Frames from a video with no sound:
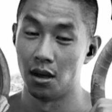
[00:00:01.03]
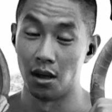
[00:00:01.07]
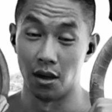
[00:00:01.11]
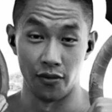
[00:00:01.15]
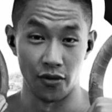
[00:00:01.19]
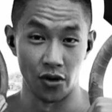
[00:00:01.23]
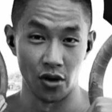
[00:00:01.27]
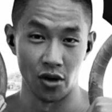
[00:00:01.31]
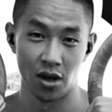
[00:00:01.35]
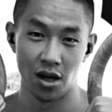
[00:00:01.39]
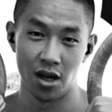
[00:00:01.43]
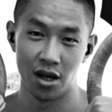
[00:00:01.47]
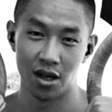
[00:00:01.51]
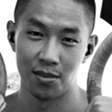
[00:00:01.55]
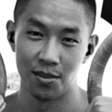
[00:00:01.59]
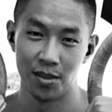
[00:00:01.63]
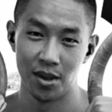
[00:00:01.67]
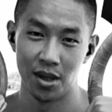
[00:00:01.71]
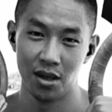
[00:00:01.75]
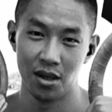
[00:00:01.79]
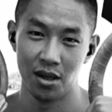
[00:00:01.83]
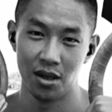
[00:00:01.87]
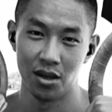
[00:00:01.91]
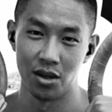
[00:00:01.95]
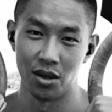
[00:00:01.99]
If you're like
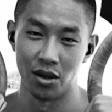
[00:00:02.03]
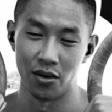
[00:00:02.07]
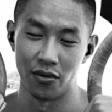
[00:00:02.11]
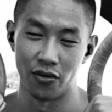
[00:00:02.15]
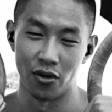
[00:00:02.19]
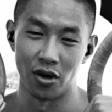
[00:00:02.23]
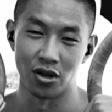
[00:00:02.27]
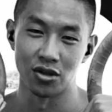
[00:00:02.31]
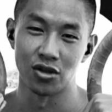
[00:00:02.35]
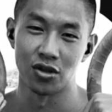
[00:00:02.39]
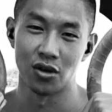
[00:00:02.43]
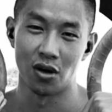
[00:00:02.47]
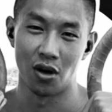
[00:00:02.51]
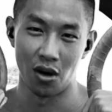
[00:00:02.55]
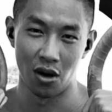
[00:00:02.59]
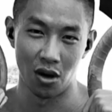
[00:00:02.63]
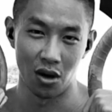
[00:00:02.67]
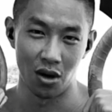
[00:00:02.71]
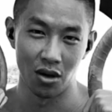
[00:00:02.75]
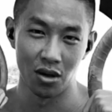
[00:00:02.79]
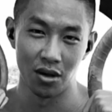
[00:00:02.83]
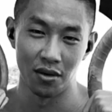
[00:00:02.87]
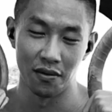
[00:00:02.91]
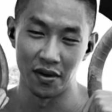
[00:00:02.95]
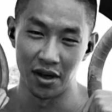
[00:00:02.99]
me, you've watched
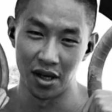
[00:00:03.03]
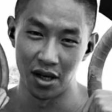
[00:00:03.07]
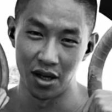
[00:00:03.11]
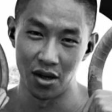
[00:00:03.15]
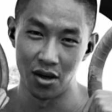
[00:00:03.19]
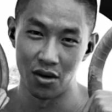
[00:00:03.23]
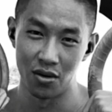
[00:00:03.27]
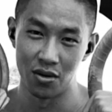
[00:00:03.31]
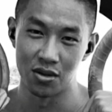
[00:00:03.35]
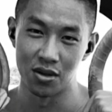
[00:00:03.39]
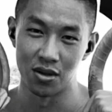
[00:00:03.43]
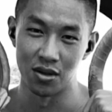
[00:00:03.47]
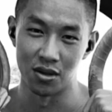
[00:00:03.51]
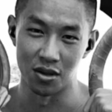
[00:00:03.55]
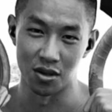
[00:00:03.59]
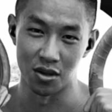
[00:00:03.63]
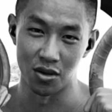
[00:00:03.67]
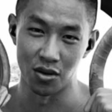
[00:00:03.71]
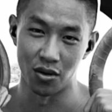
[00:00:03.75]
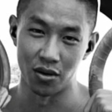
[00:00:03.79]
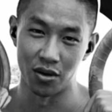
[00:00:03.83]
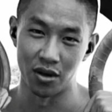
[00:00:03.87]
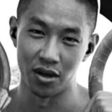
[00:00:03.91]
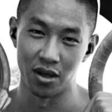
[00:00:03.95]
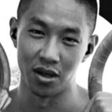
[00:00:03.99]
all the videos and
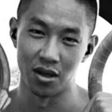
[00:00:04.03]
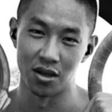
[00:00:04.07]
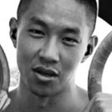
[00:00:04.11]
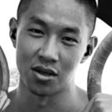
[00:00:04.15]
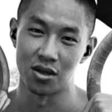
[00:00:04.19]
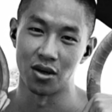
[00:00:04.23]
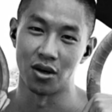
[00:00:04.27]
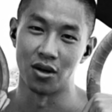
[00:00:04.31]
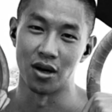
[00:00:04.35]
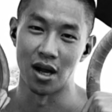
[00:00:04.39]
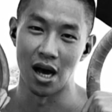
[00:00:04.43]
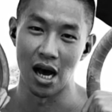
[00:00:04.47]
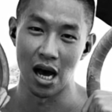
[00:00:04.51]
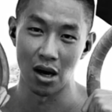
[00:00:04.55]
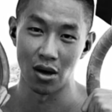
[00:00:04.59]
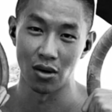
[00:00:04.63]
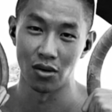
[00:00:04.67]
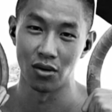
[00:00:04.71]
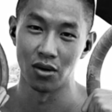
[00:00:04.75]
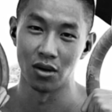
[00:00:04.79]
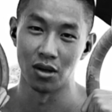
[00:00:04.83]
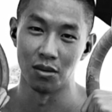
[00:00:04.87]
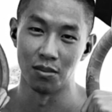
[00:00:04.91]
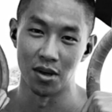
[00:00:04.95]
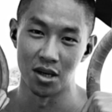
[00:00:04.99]
tutorials on how to
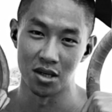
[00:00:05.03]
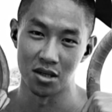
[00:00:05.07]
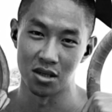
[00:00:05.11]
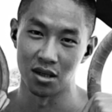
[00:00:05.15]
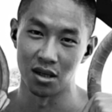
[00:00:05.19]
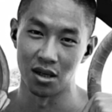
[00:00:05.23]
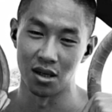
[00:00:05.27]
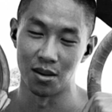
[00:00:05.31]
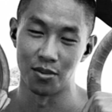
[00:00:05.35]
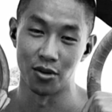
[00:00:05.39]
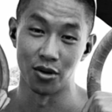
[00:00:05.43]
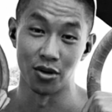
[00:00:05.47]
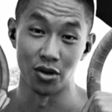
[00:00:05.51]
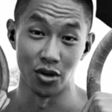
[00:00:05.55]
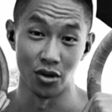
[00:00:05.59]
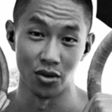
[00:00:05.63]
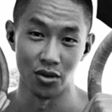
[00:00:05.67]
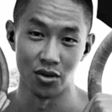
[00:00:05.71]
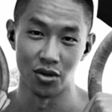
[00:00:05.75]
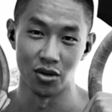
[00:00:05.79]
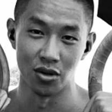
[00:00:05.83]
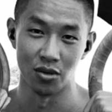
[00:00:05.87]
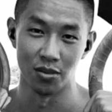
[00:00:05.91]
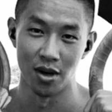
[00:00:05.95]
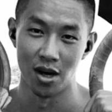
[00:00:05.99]
do the muscle up on
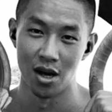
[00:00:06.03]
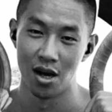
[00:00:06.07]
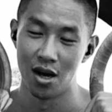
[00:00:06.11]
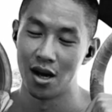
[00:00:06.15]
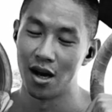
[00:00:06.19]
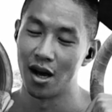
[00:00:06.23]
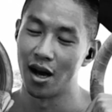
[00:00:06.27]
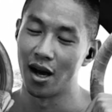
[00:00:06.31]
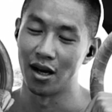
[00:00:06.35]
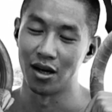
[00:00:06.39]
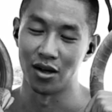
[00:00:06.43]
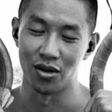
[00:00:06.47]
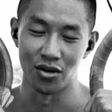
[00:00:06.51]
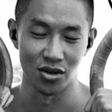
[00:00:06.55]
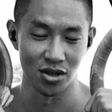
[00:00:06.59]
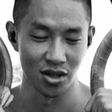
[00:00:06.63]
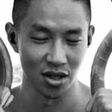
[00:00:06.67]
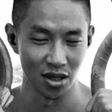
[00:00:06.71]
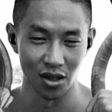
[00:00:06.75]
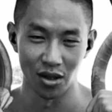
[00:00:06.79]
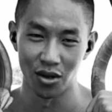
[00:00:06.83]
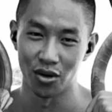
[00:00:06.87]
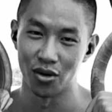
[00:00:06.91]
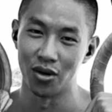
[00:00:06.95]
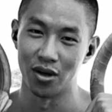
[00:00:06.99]
YouTube and you
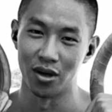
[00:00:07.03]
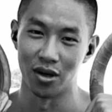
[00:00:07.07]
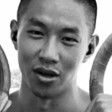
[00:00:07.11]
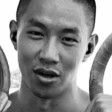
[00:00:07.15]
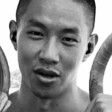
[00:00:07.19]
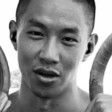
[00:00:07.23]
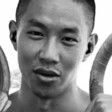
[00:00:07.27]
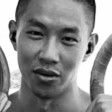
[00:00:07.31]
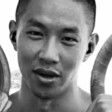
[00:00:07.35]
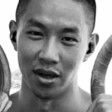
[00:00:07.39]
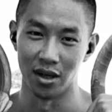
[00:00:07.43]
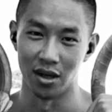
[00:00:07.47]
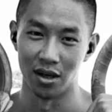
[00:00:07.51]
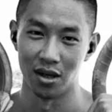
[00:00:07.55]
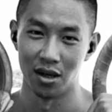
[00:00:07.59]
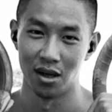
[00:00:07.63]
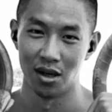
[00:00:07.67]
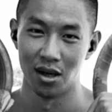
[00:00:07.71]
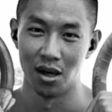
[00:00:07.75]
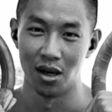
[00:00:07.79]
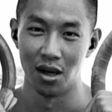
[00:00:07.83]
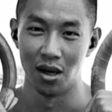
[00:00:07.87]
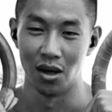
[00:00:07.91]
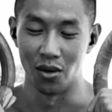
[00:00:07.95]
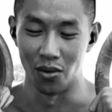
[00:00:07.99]
still couldn't do it.
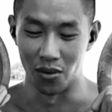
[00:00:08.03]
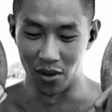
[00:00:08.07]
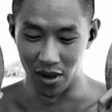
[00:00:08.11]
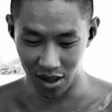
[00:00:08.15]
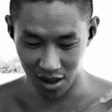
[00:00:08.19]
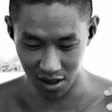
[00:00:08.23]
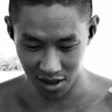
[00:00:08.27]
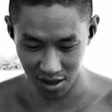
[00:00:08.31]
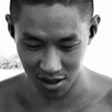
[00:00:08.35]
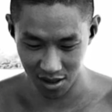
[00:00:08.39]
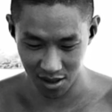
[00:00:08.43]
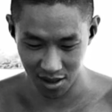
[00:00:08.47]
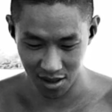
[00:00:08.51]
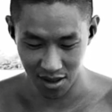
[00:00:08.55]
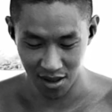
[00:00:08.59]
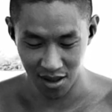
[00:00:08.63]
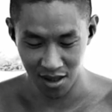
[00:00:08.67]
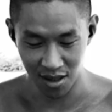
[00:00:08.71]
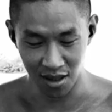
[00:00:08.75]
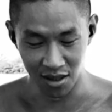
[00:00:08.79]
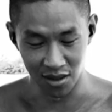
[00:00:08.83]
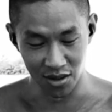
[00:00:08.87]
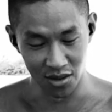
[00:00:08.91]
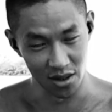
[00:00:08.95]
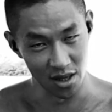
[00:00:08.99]
Well,
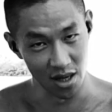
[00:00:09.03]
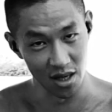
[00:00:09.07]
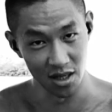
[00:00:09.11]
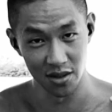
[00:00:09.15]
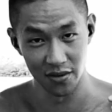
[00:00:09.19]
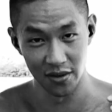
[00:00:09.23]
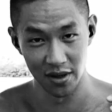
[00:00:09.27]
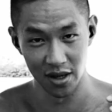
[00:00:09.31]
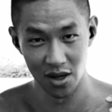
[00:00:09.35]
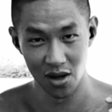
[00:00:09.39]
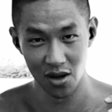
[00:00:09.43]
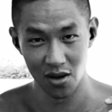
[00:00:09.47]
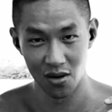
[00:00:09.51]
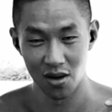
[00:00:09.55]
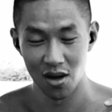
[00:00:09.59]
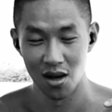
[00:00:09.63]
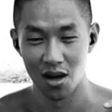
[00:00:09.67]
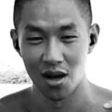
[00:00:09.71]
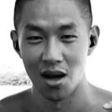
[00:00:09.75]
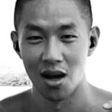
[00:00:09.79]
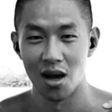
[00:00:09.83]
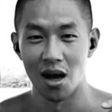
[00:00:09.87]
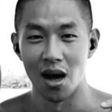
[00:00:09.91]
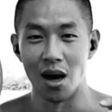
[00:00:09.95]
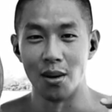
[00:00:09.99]
in today's video,
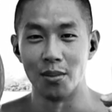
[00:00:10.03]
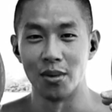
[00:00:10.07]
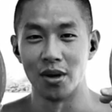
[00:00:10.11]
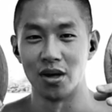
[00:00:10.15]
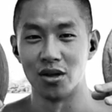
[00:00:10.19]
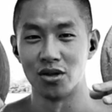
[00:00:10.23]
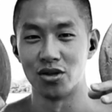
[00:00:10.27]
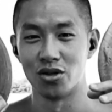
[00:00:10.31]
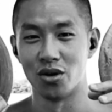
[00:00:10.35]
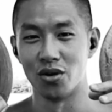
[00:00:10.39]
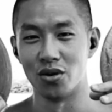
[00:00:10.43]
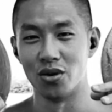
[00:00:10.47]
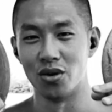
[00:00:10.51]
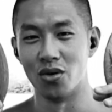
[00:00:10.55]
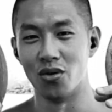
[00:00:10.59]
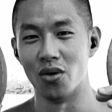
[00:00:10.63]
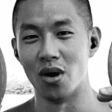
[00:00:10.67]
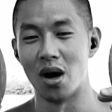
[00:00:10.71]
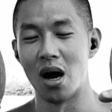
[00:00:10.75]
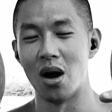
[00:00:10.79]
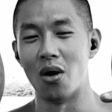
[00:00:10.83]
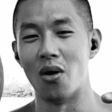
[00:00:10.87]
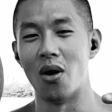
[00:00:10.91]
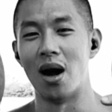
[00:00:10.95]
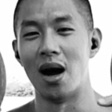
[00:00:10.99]
I'm going to show you
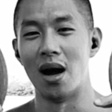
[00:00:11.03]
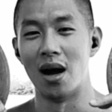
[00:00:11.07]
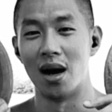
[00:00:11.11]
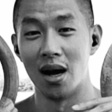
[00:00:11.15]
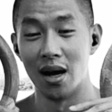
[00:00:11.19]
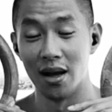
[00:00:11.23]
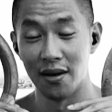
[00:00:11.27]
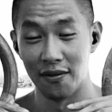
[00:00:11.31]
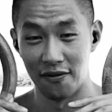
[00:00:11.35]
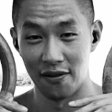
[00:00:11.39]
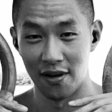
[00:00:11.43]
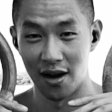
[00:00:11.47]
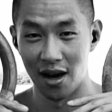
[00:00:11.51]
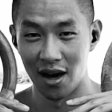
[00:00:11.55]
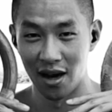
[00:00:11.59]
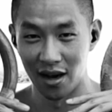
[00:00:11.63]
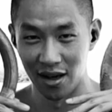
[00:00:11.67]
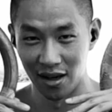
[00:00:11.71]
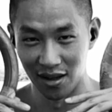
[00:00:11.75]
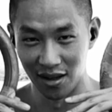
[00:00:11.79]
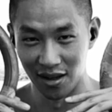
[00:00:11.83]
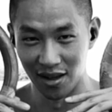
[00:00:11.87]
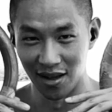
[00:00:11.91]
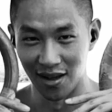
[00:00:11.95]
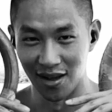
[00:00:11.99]
how I
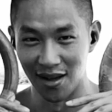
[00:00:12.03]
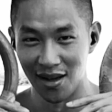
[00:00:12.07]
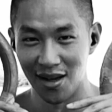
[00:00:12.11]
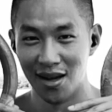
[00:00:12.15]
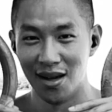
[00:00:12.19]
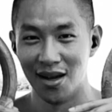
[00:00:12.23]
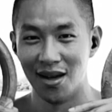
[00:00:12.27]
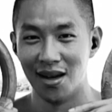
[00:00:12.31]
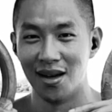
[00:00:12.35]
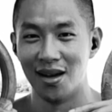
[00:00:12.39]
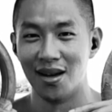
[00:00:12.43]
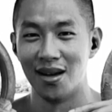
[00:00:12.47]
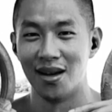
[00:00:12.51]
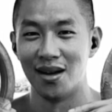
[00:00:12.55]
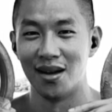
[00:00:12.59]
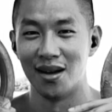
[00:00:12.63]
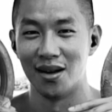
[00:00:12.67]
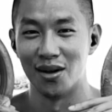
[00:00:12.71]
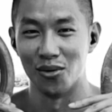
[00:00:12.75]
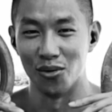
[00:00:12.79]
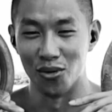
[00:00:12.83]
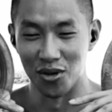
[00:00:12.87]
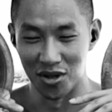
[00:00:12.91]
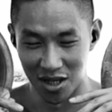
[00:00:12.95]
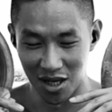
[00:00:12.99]
finally
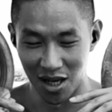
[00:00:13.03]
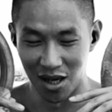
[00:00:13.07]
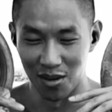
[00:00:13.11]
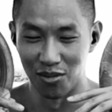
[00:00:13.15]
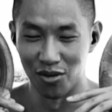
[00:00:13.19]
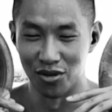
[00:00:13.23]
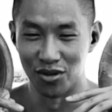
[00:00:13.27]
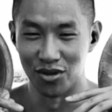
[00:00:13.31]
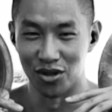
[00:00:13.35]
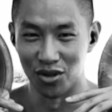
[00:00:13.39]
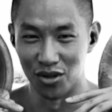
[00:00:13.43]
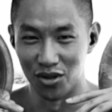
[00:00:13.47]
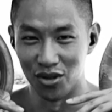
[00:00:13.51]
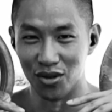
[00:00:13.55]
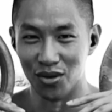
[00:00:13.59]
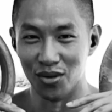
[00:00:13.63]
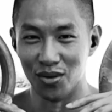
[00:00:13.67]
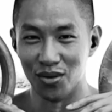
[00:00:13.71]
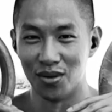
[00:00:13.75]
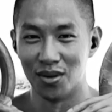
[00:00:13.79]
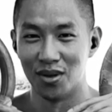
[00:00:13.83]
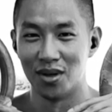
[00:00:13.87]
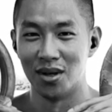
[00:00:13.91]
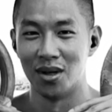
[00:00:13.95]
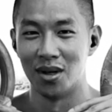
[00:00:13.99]
was able to
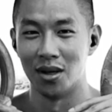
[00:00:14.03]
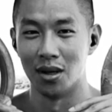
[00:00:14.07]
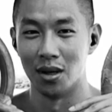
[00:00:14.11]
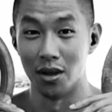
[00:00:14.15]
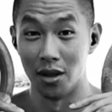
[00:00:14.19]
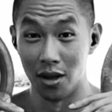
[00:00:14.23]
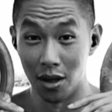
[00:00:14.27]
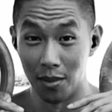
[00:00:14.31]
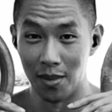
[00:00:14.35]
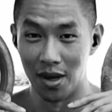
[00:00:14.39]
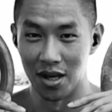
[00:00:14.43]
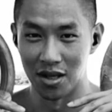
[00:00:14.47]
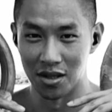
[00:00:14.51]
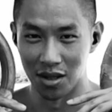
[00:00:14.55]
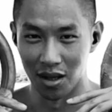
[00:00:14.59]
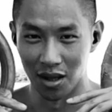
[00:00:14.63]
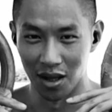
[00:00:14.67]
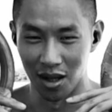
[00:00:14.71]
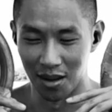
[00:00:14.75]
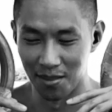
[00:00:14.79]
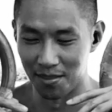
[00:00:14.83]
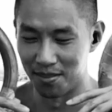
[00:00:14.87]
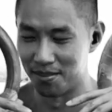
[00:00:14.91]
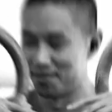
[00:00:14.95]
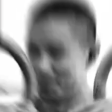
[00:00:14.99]
do the
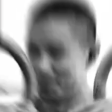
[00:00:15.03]
muscle up.